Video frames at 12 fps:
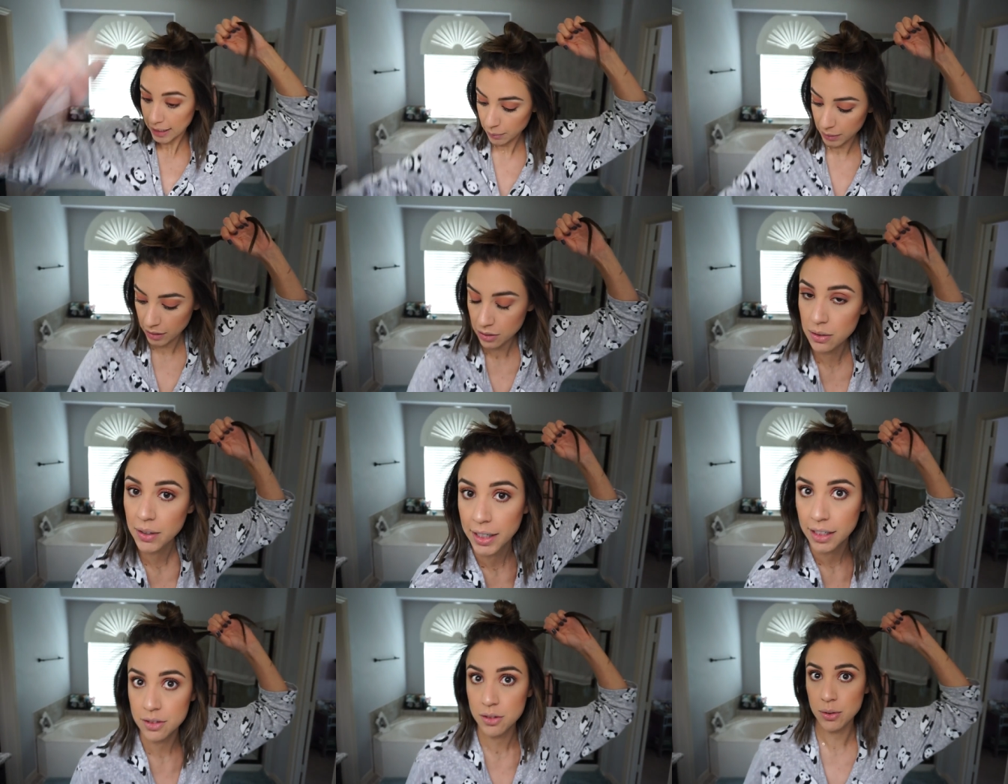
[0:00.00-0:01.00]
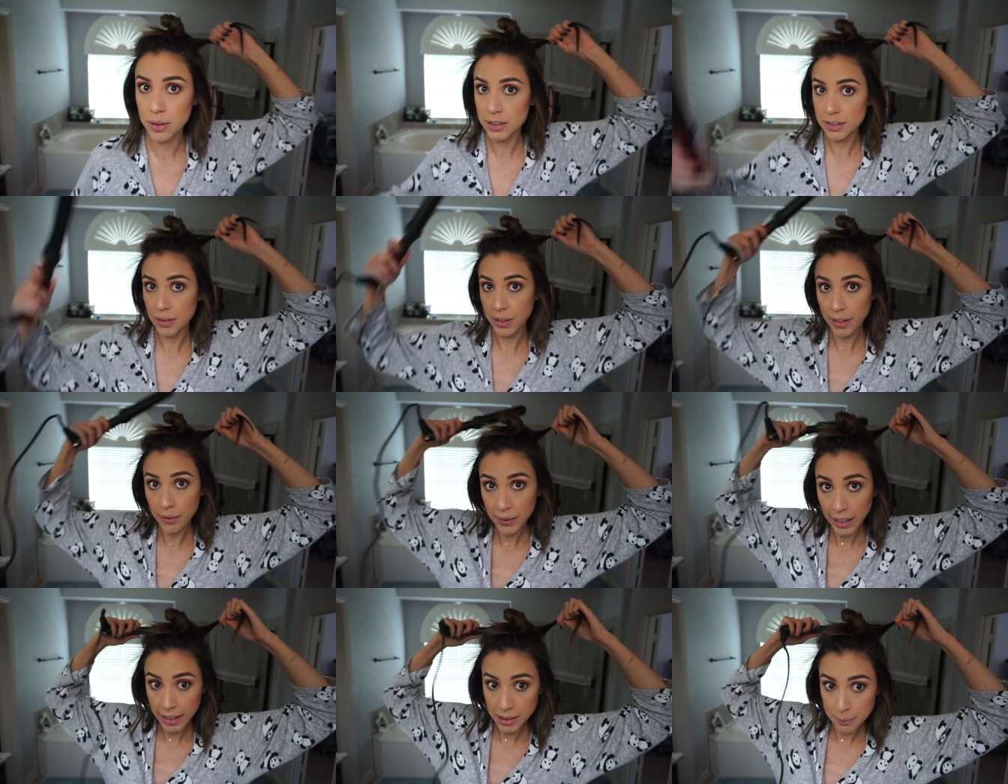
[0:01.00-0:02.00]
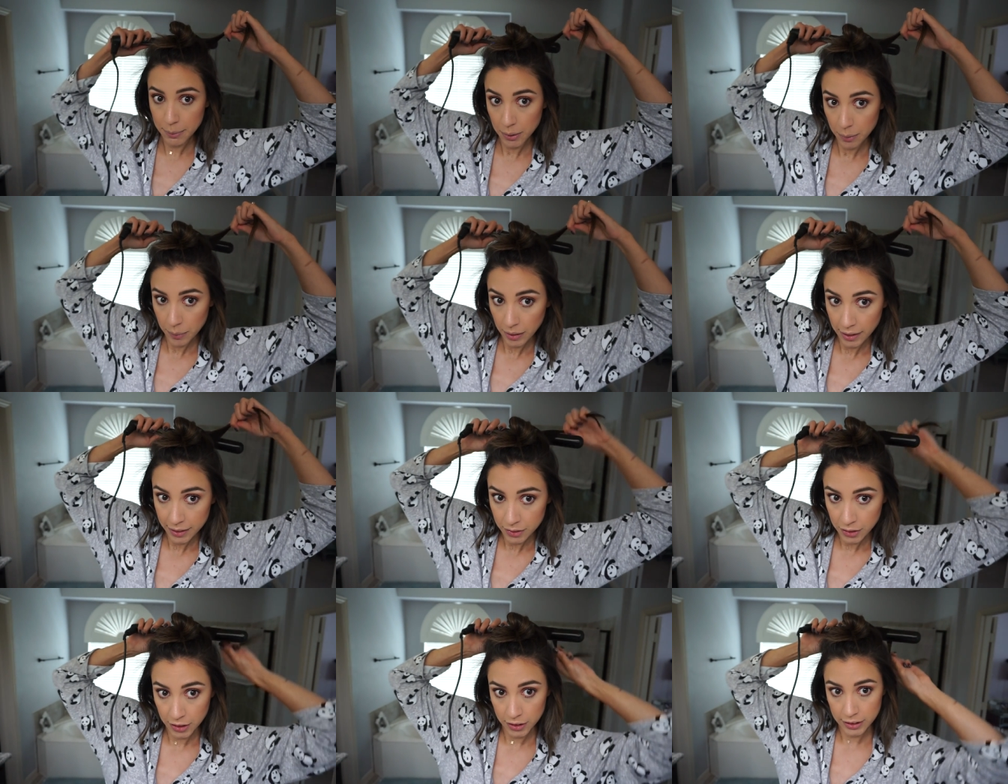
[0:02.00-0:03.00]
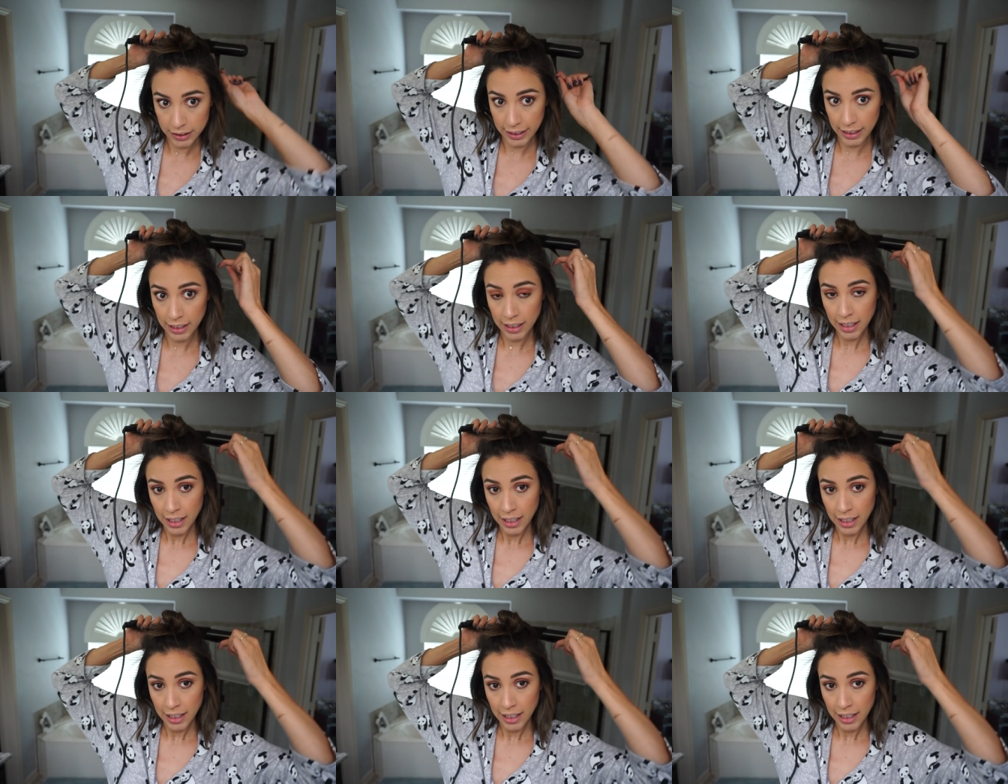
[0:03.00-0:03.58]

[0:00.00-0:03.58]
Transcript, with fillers: Like when they do their hair tutorials, they're like, okay, just put your wand and curl it.